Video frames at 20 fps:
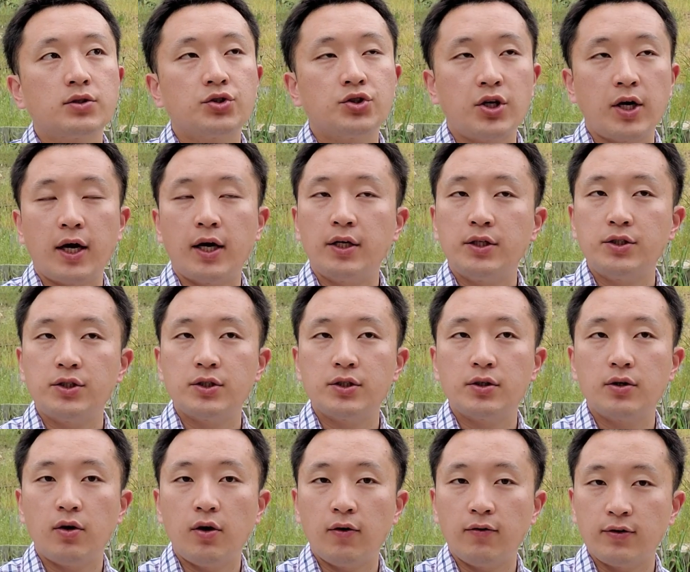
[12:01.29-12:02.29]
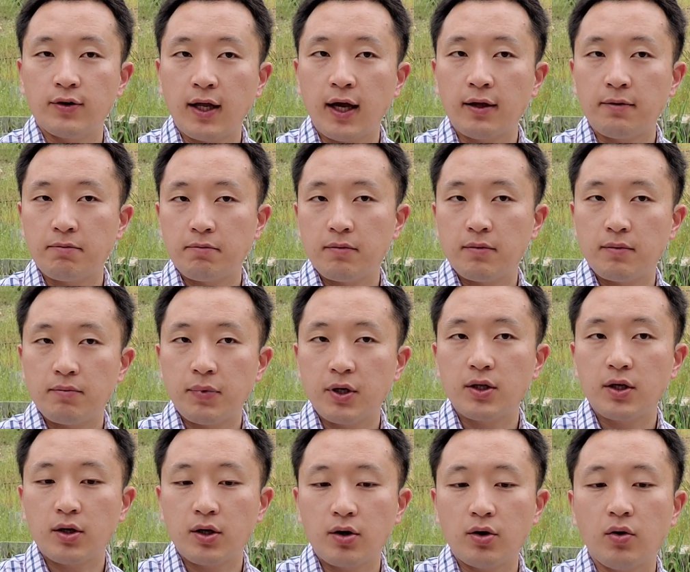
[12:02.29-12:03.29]
change of that
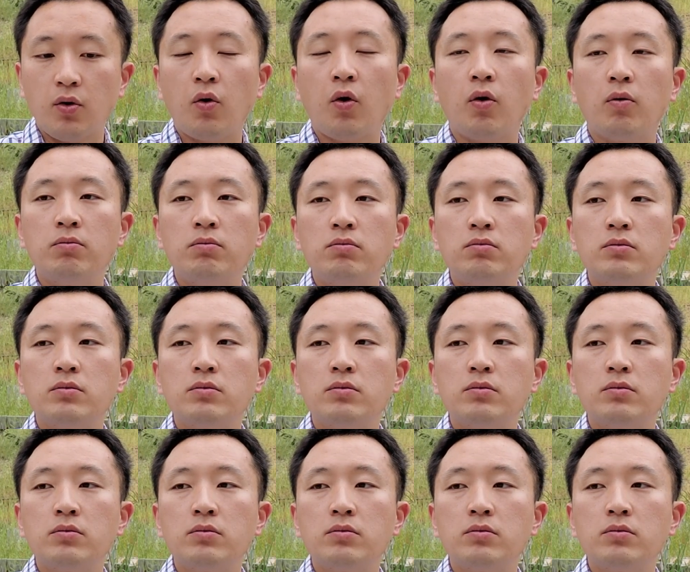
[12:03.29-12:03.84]
particular home